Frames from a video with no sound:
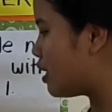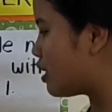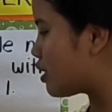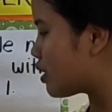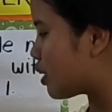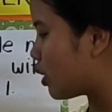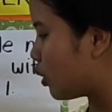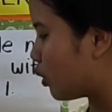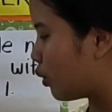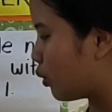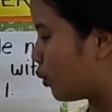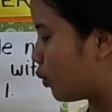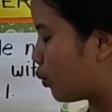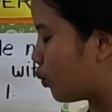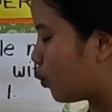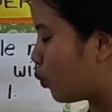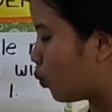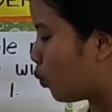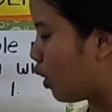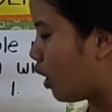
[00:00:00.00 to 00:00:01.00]
So
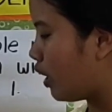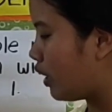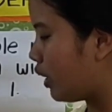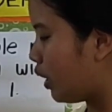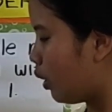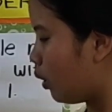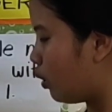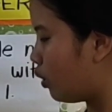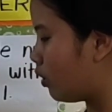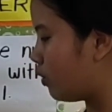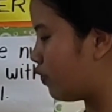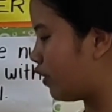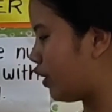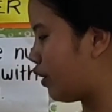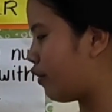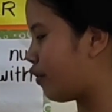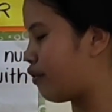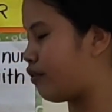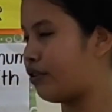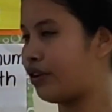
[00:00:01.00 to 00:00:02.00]

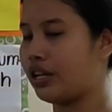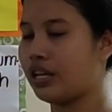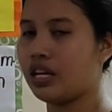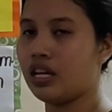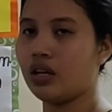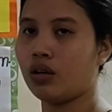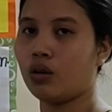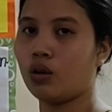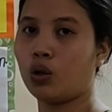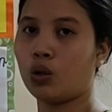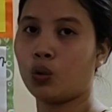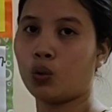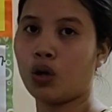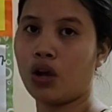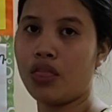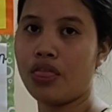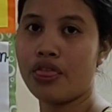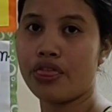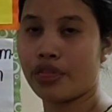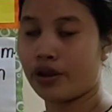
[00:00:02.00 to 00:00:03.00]
1/3 or
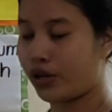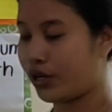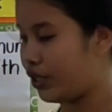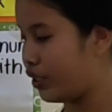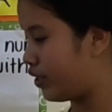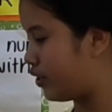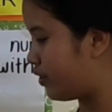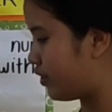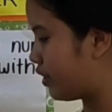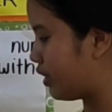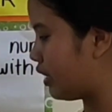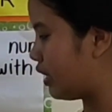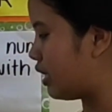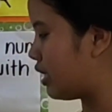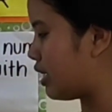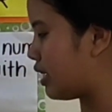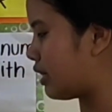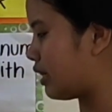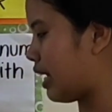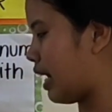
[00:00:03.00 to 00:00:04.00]
1/3
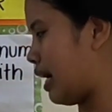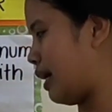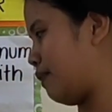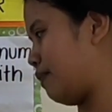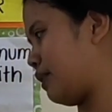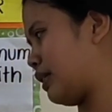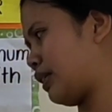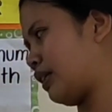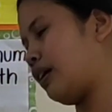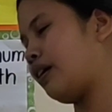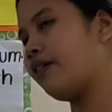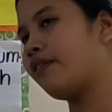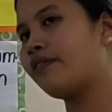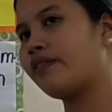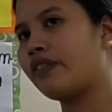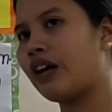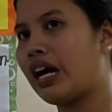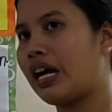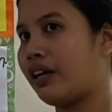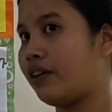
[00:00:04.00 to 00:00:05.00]
times
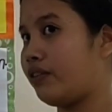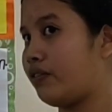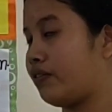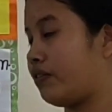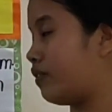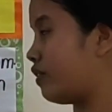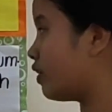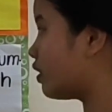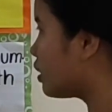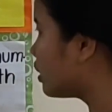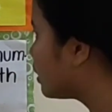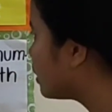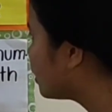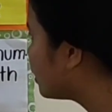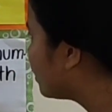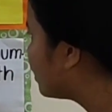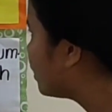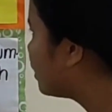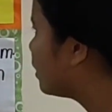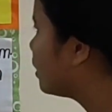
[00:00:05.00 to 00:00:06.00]
5.
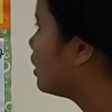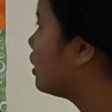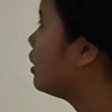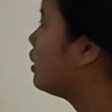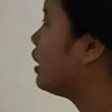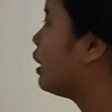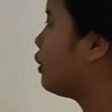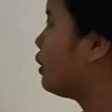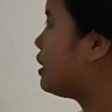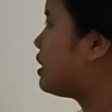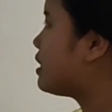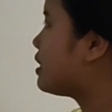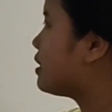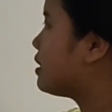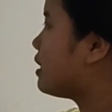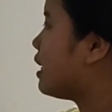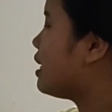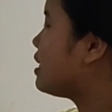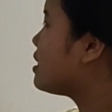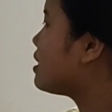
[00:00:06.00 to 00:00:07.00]
Now it
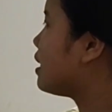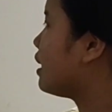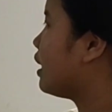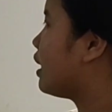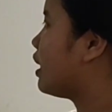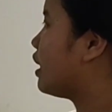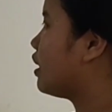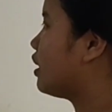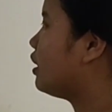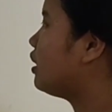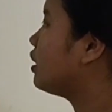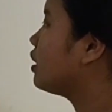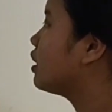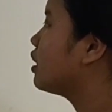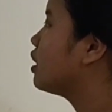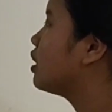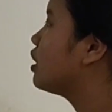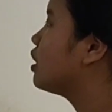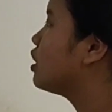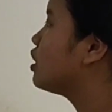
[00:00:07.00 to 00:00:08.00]
says here
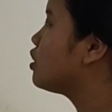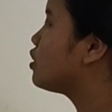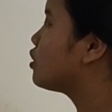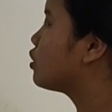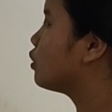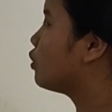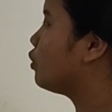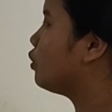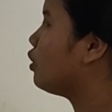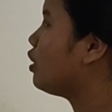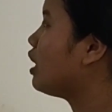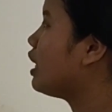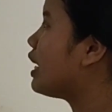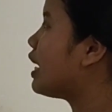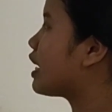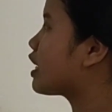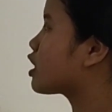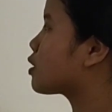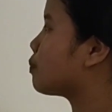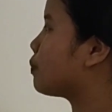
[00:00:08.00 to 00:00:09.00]
to
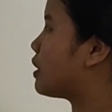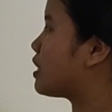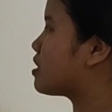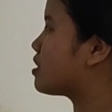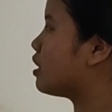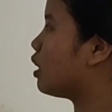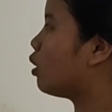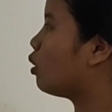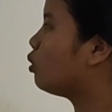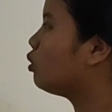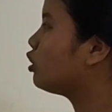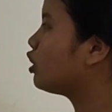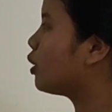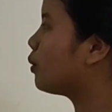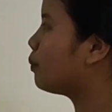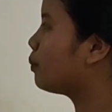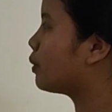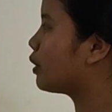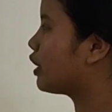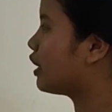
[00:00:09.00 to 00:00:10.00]
express the whole
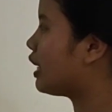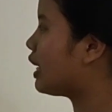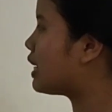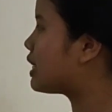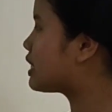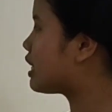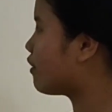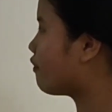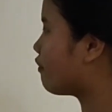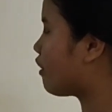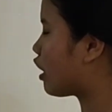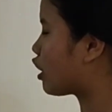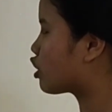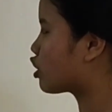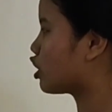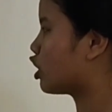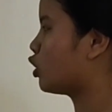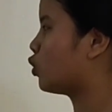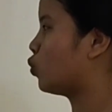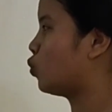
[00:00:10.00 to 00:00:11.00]
number as a
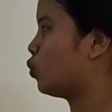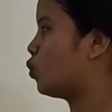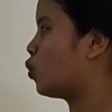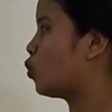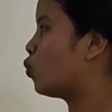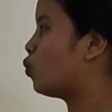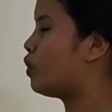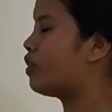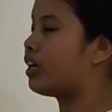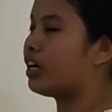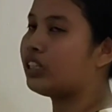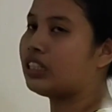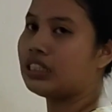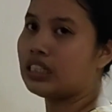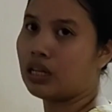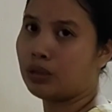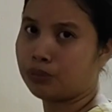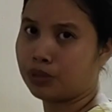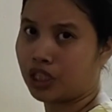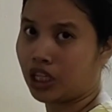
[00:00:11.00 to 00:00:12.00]
fraction with a
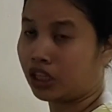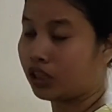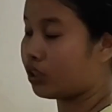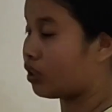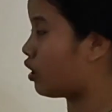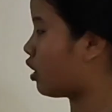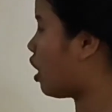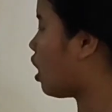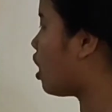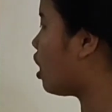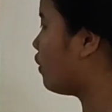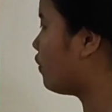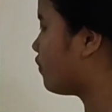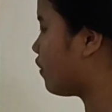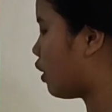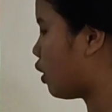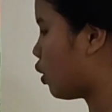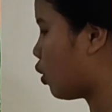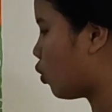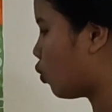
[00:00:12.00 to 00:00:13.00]
denominator of
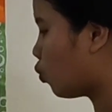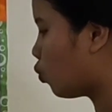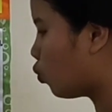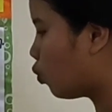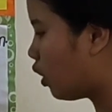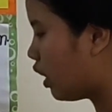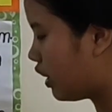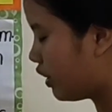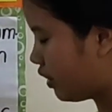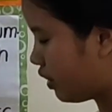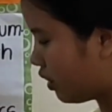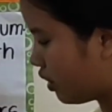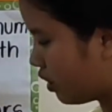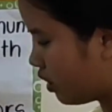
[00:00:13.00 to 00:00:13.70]
1.